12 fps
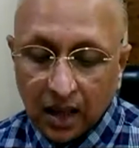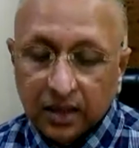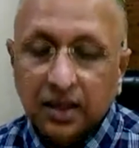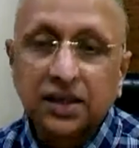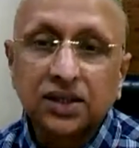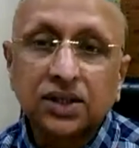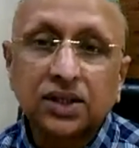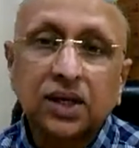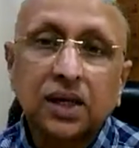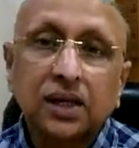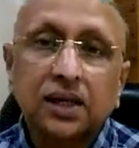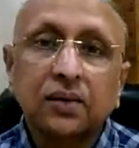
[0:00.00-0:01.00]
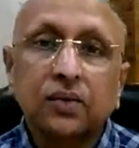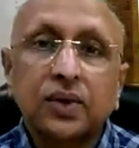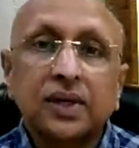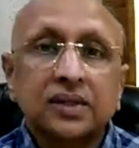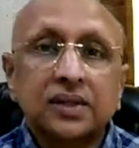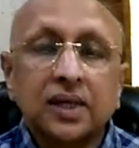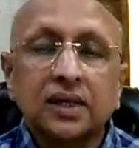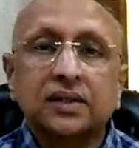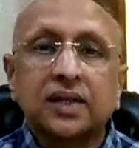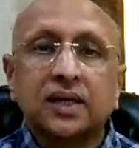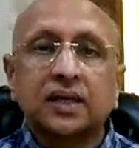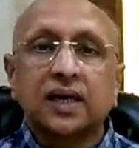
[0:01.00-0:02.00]
The destructiveness, yes,
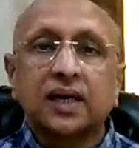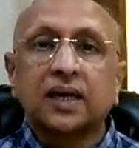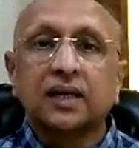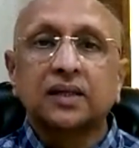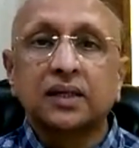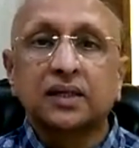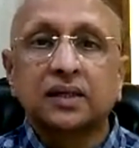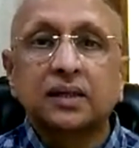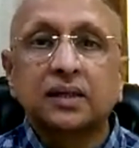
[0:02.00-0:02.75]
that is another